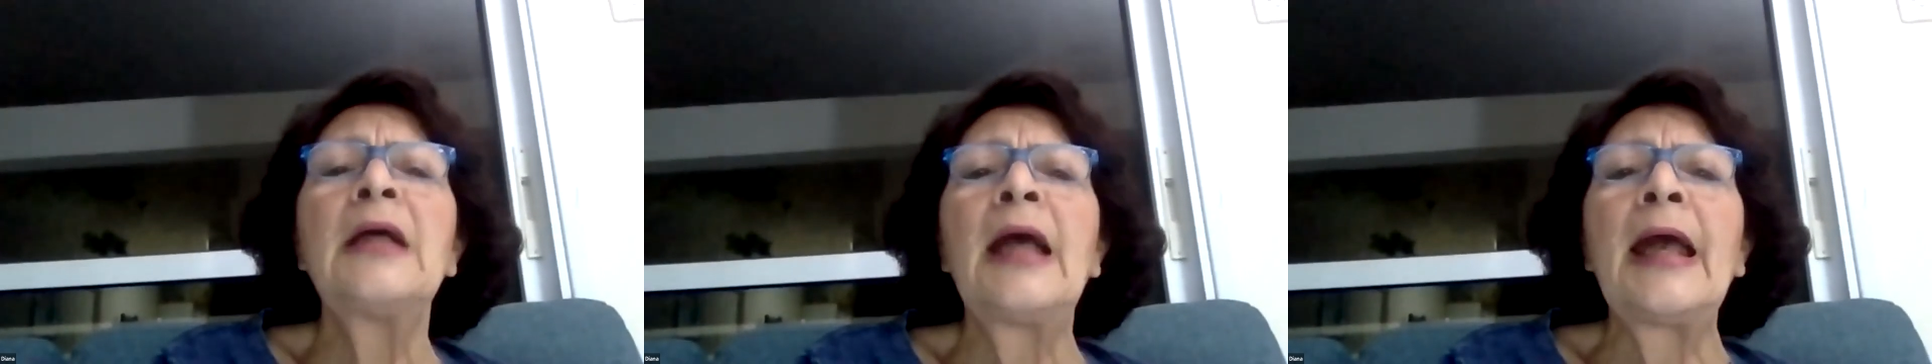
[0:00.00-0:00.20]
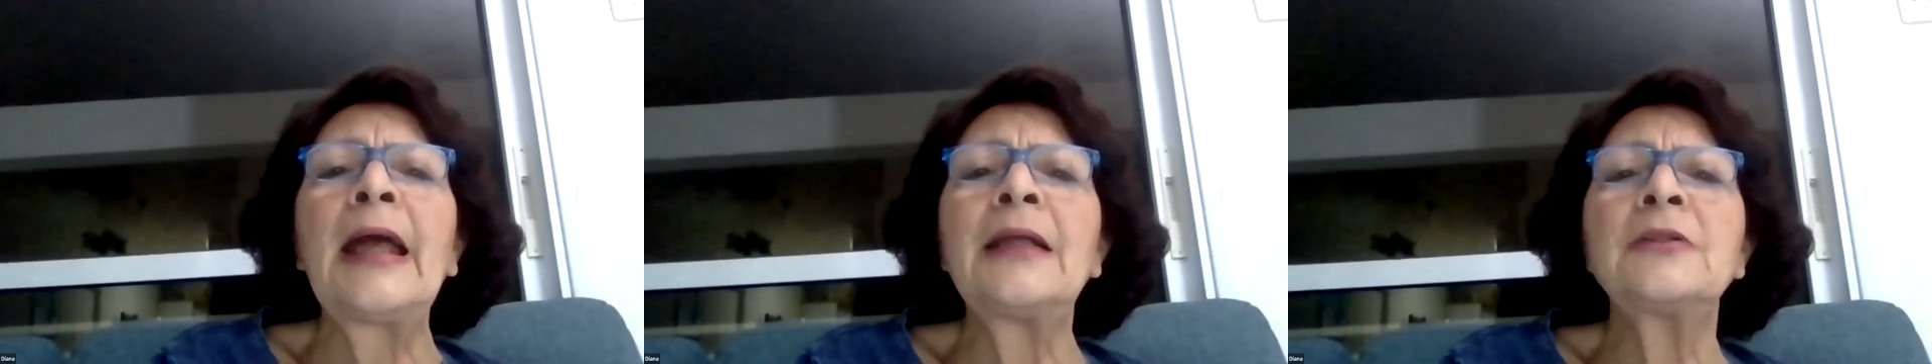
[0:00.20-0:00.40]

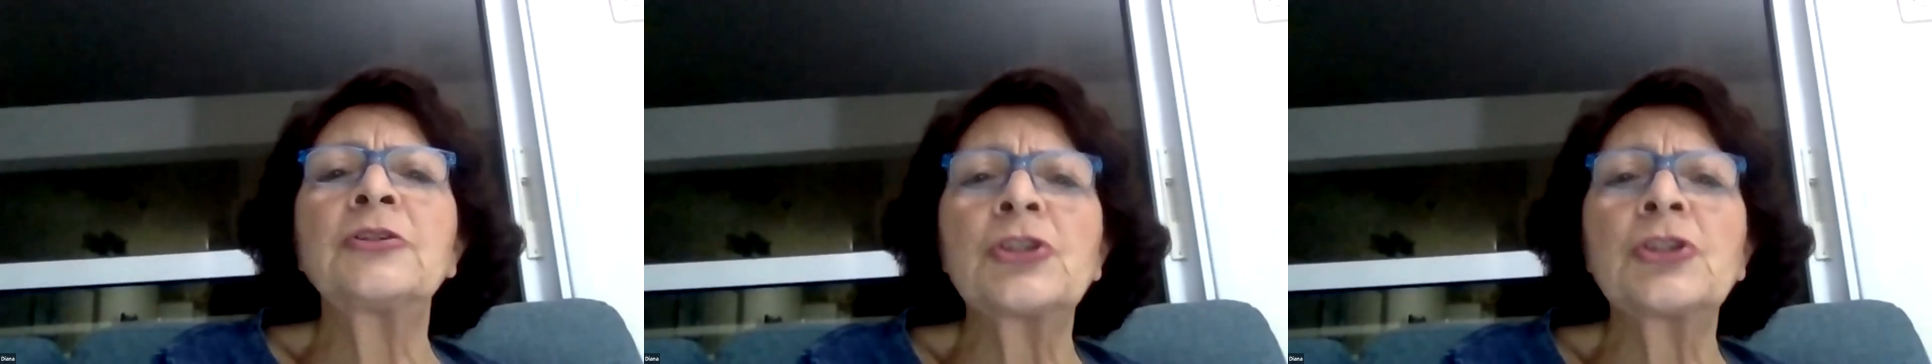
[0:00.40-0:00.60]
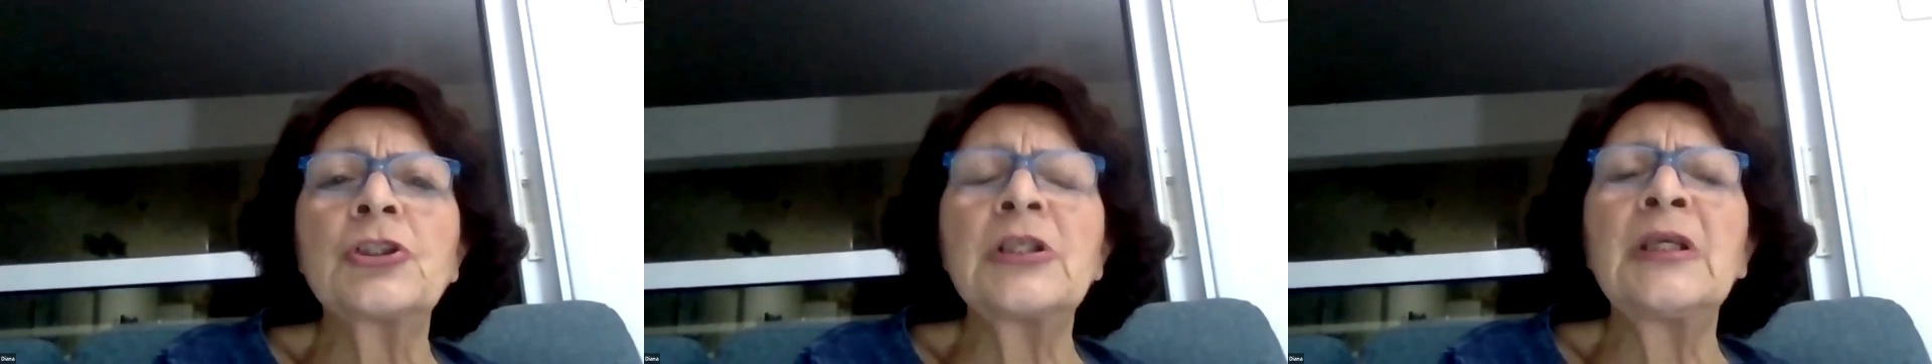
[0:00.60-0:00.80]
and
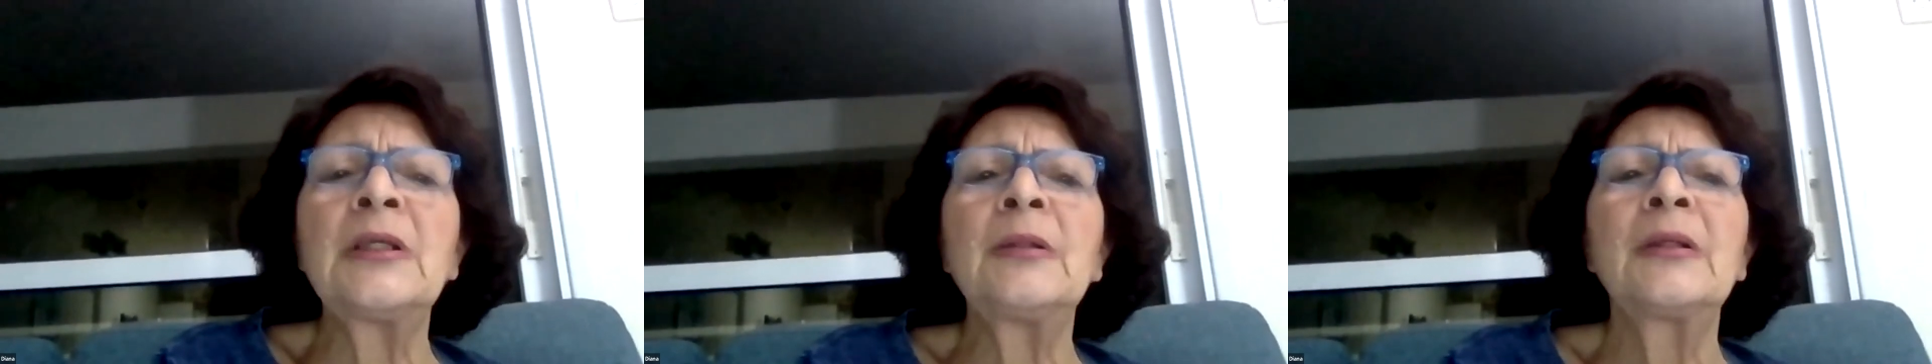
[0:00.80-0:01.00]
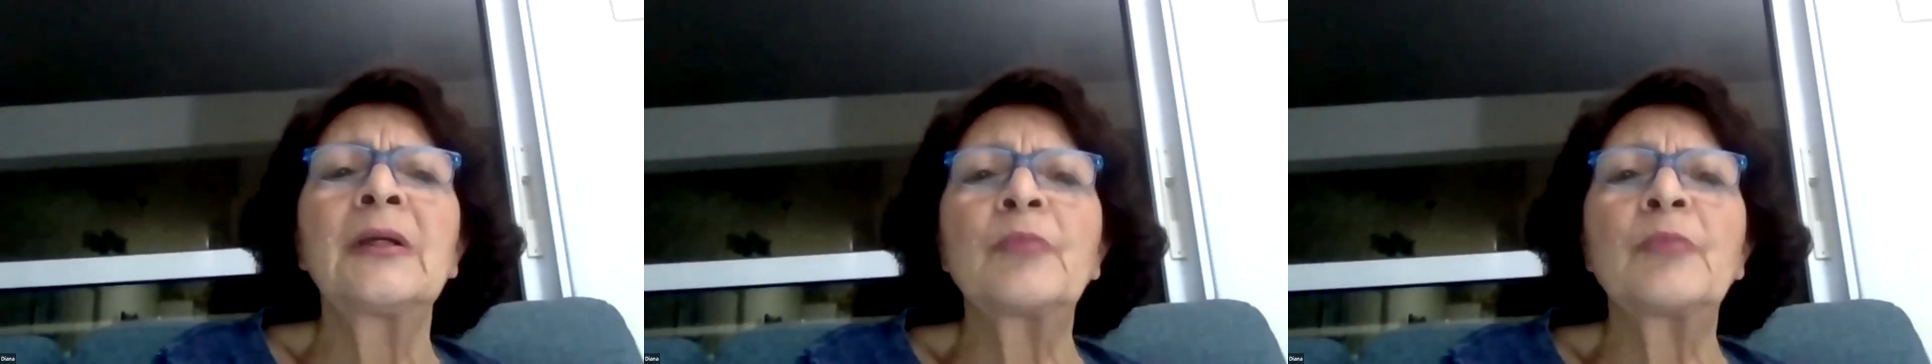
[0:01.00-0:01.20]

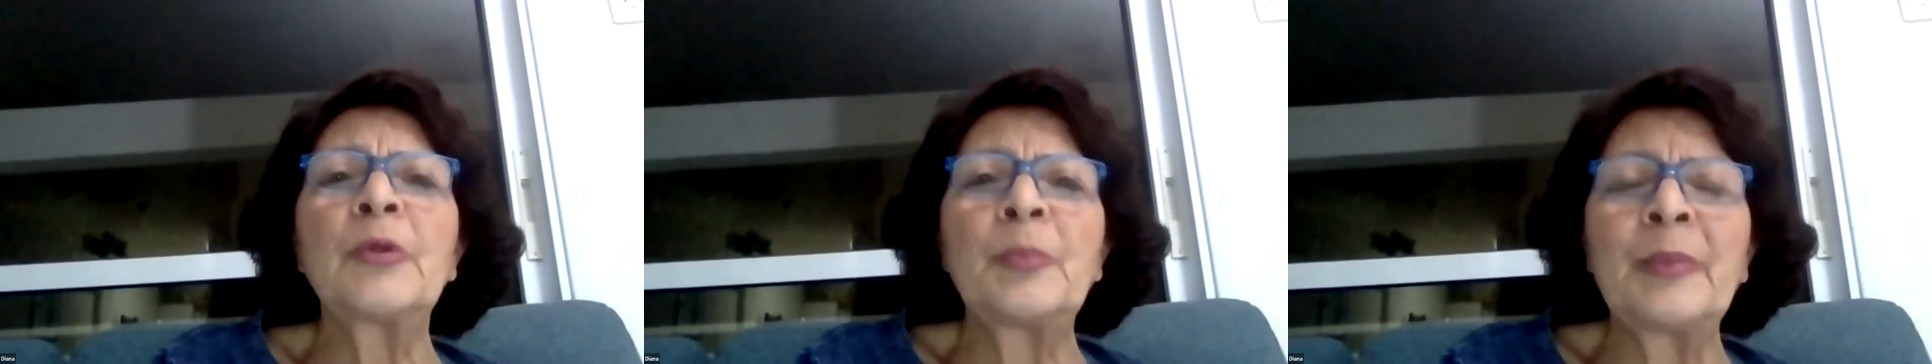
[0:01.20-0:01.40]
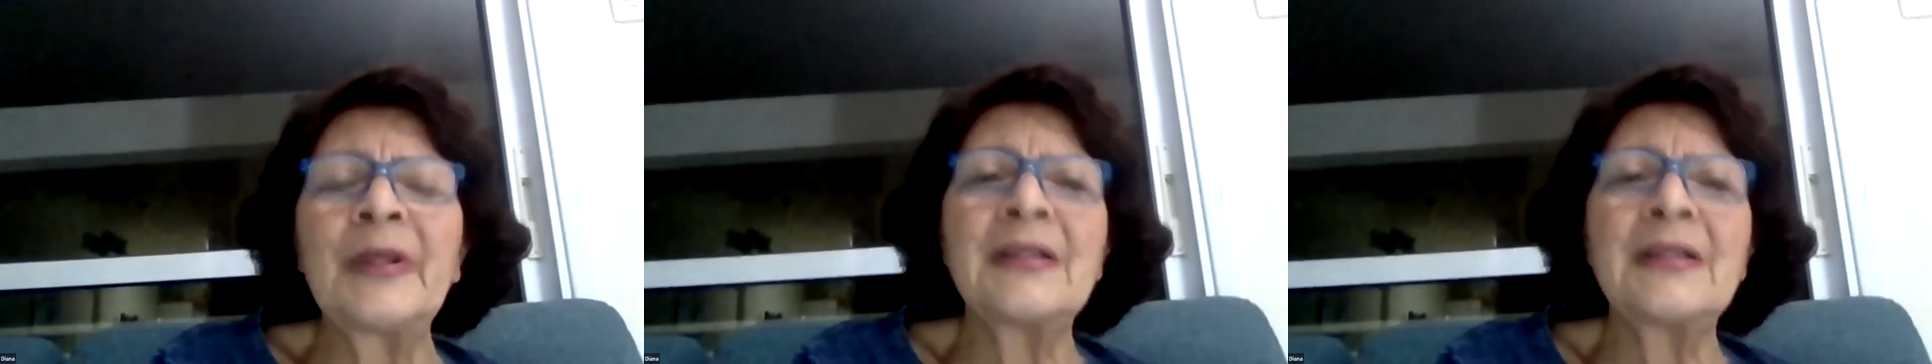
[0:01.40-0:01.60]
she
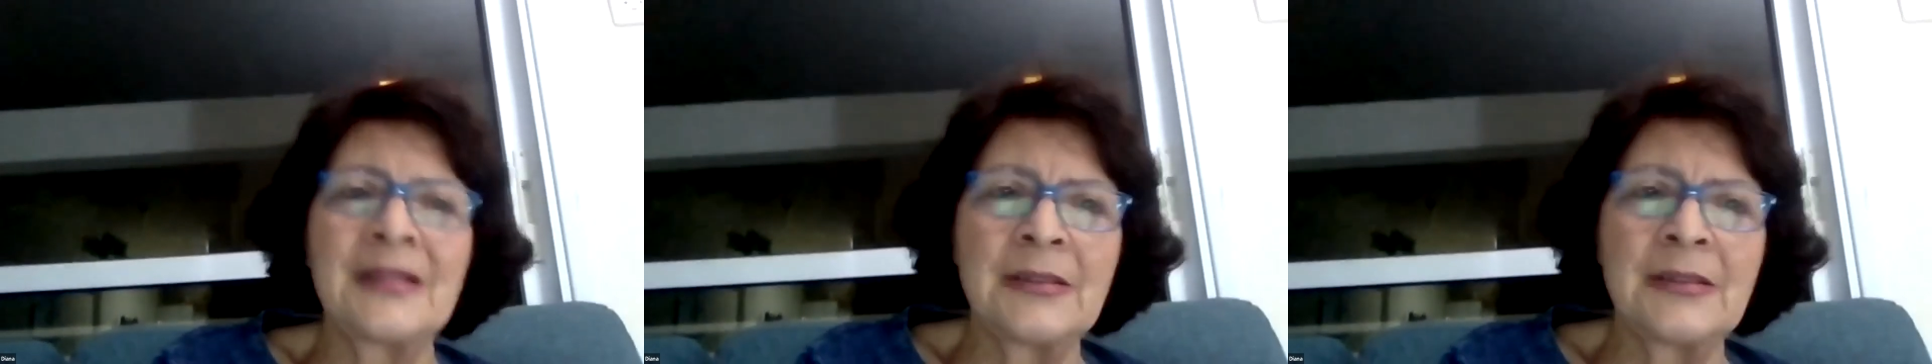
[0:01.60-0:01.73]
prepares